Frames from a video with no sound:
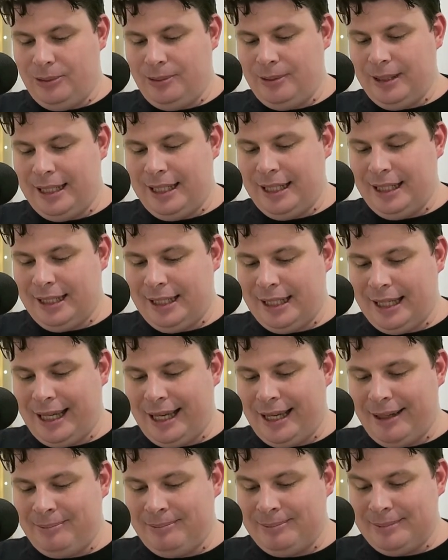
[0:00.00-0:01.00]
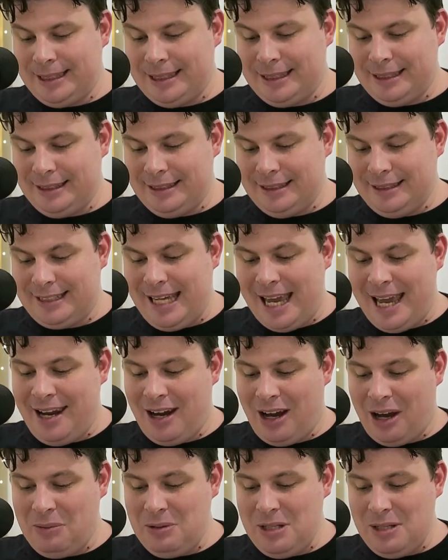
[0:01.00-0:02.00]
Well,
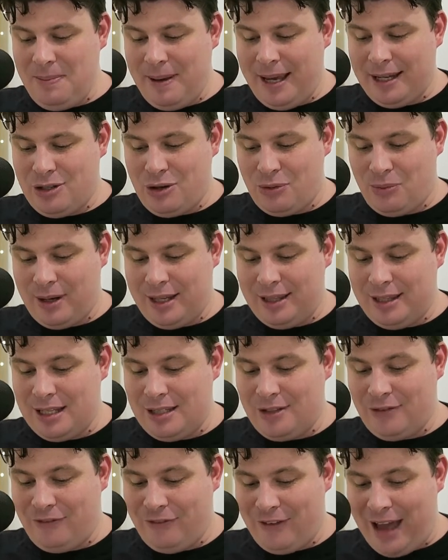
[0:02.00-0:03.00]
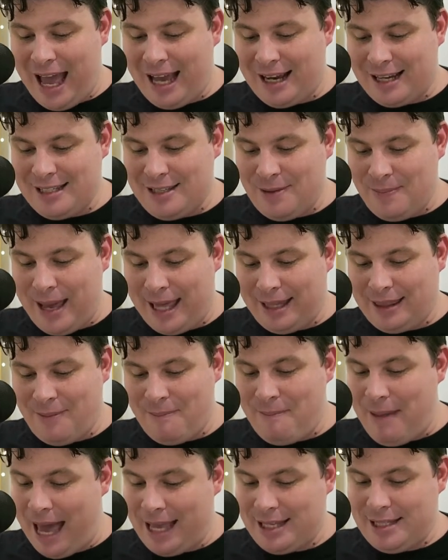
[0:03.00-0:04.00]
Dan, I was about to read this fax about the
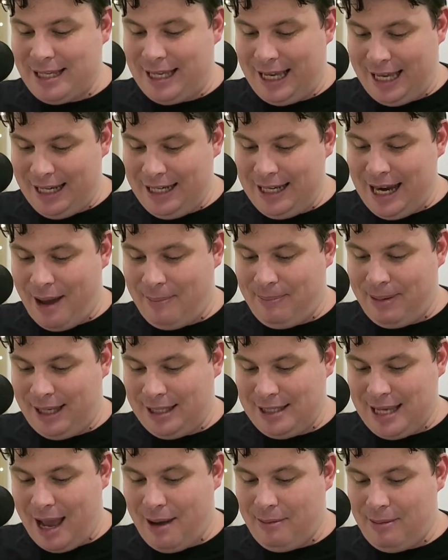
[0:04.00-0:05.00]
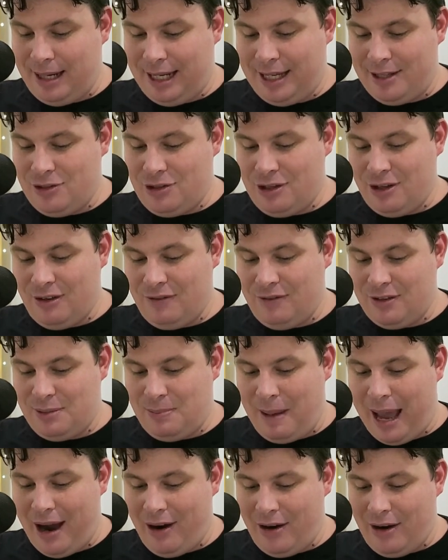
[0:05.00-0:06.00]
mass kidnappings happening in
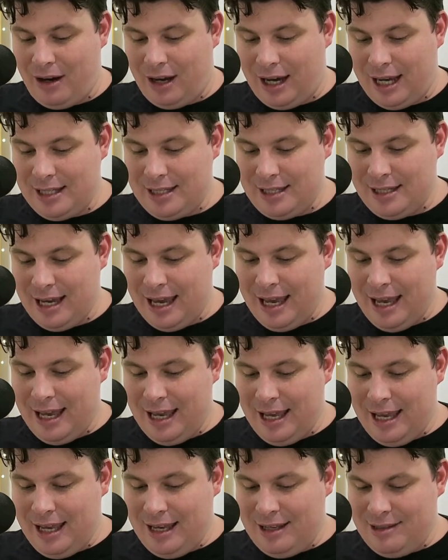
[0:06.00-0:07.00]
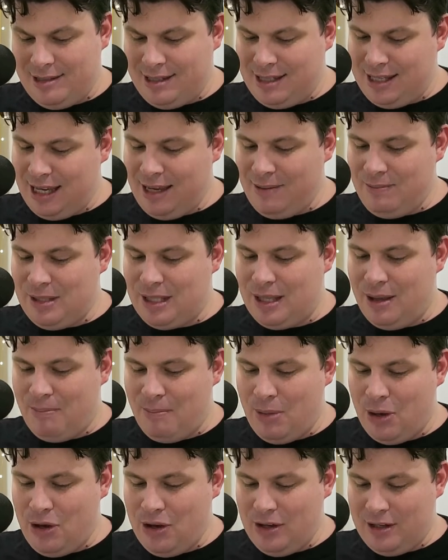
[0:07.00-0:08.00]
Surfers Paradise and seems the
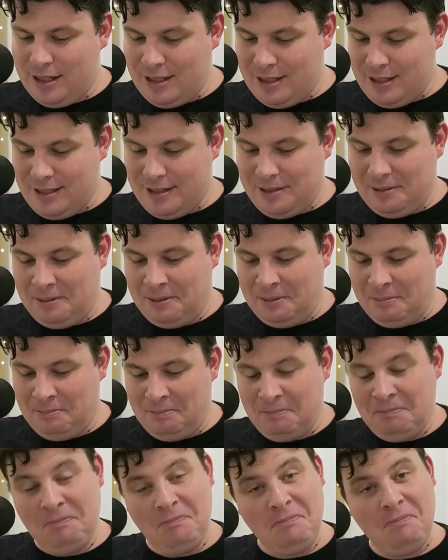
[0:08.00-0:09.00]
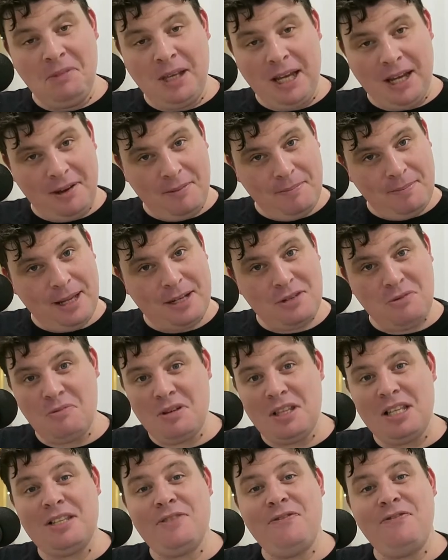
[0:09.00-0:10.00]
murders. To
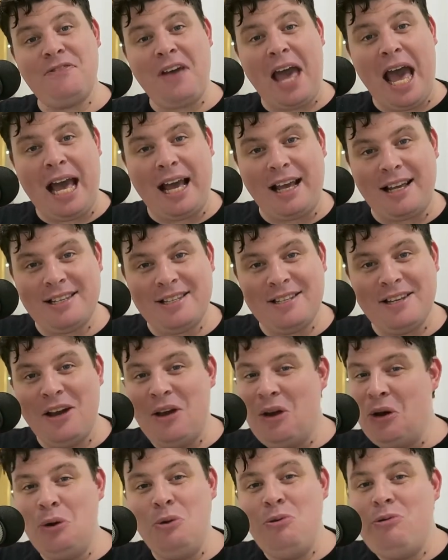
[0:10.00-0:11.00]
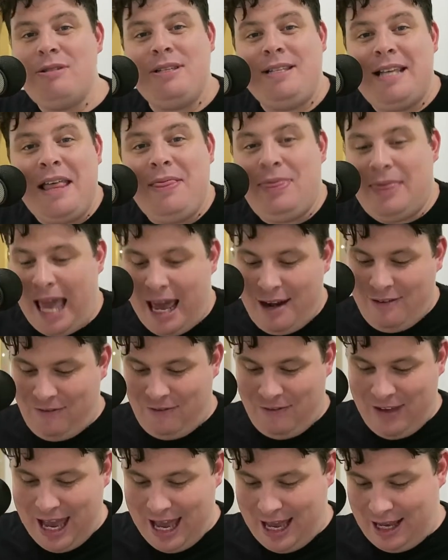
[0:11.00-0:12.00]
read this fax. Who sent that
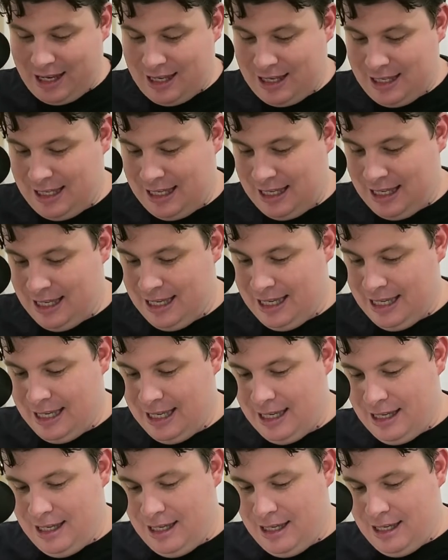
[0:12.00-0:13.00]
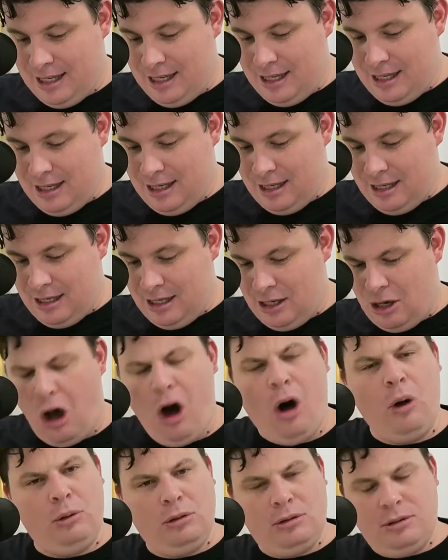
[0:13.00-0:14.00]
fax?
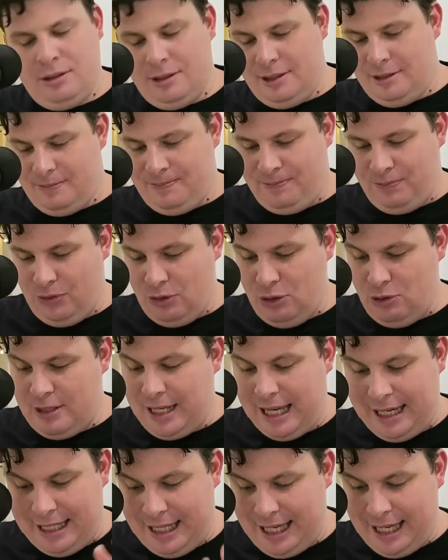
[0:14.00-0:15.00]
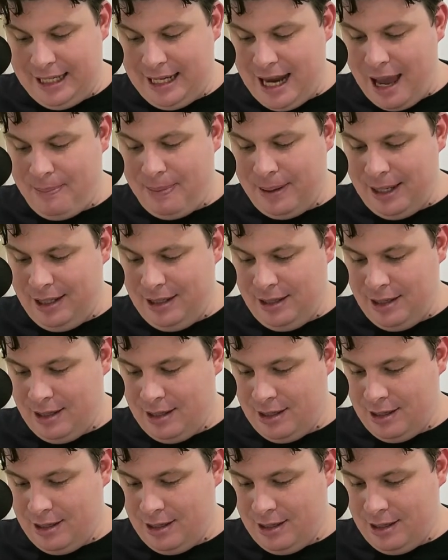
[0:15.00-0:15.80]
Halt! You said kidnapping?